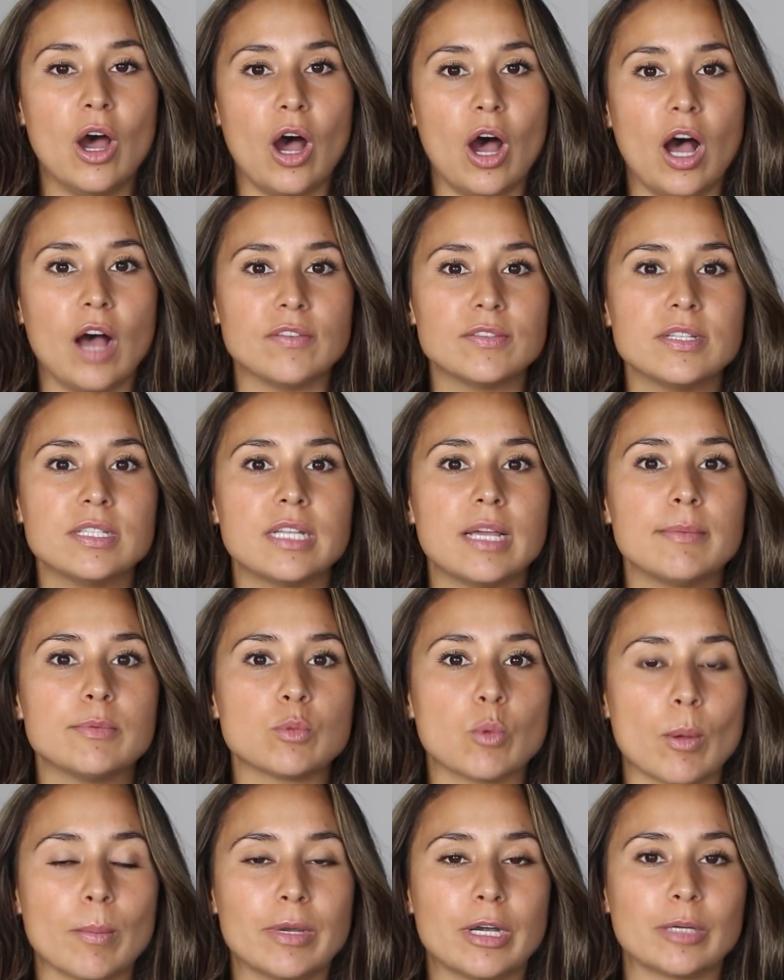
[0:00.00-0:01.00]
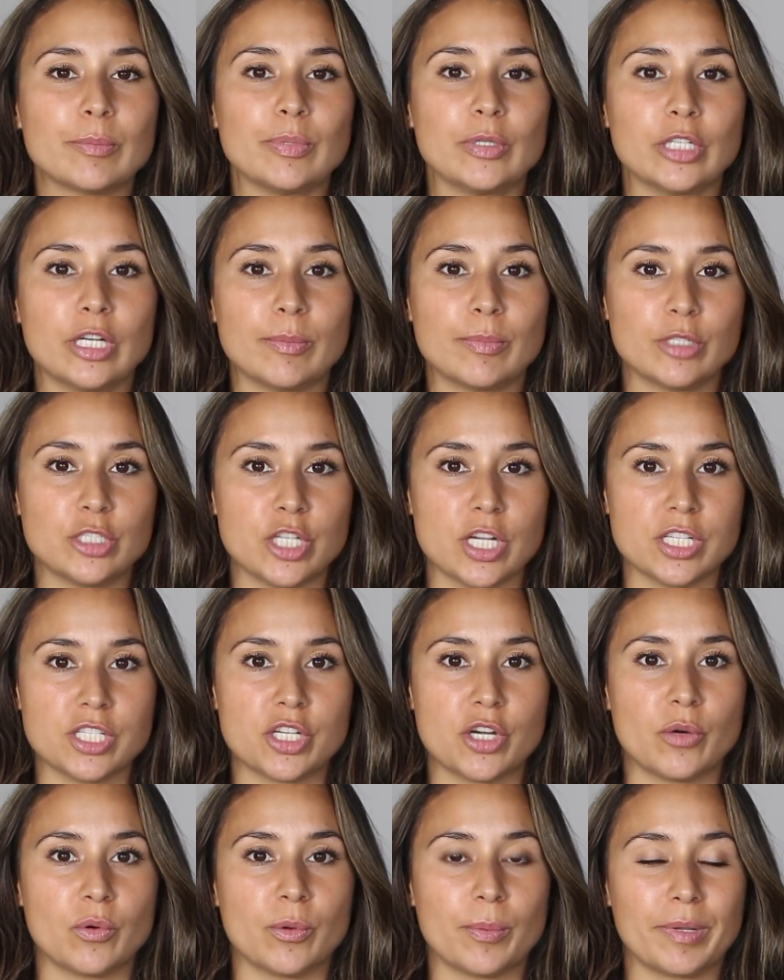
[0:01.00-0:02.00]
Oftentimes, women are put on
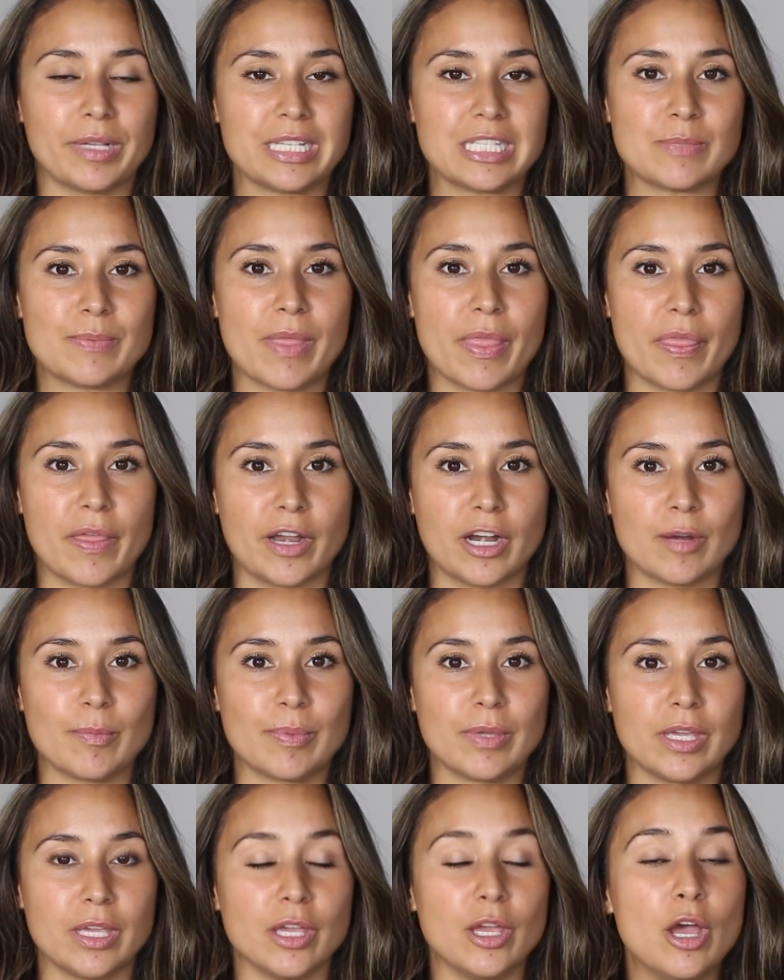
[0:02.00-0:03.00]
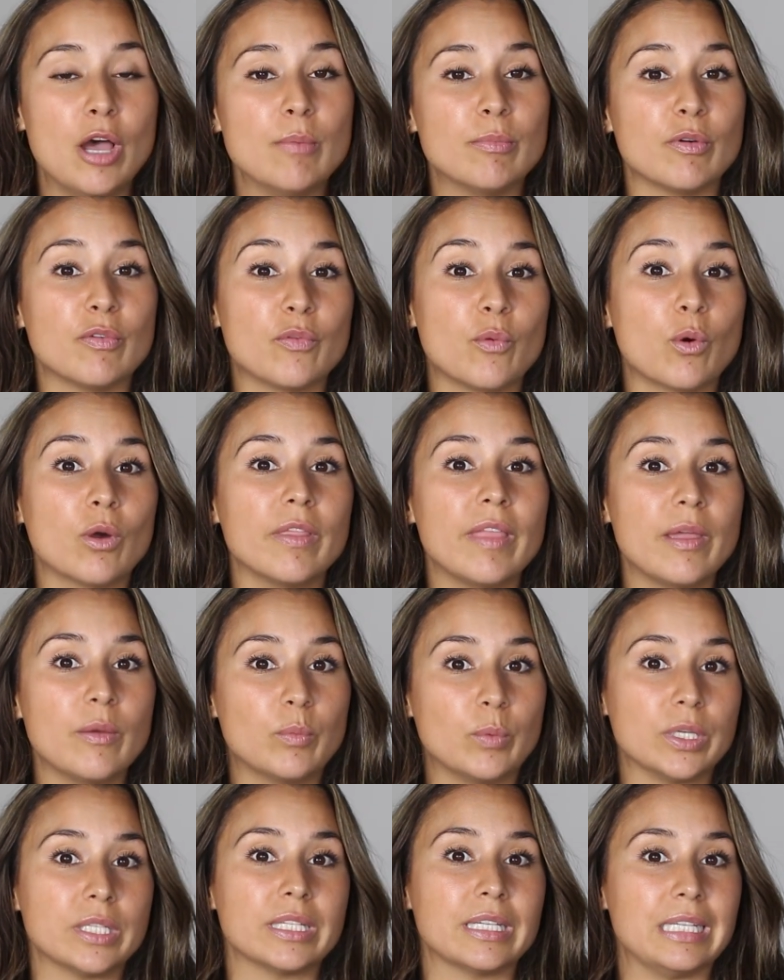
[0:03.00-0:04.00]
progesterone replacement therapy before they
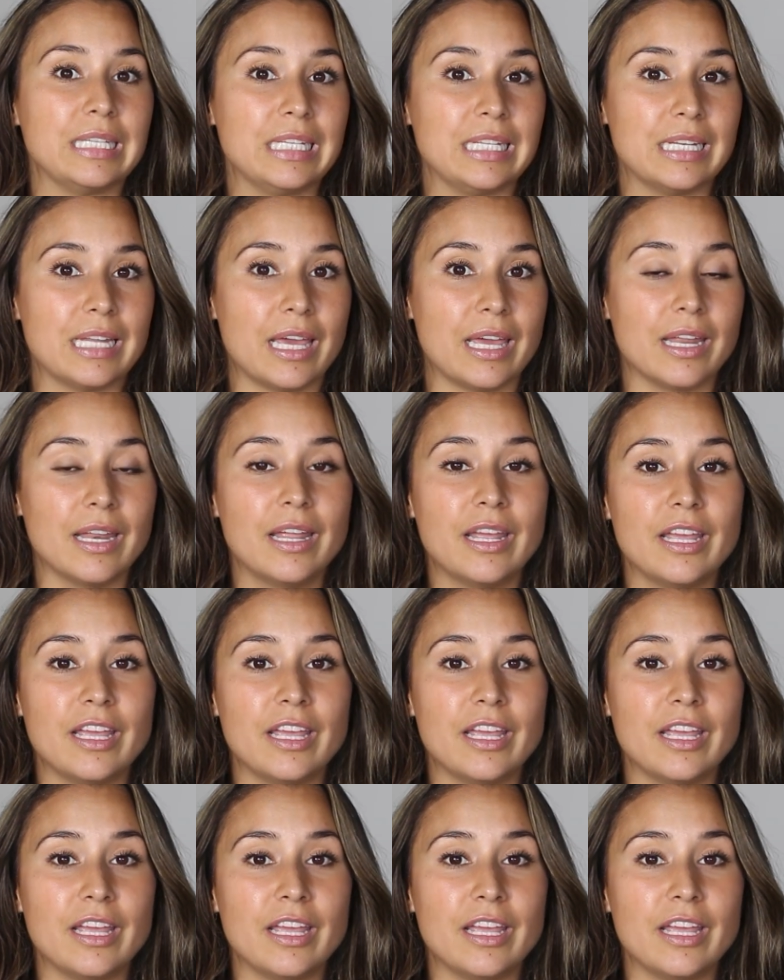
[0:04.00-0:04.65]
really need it.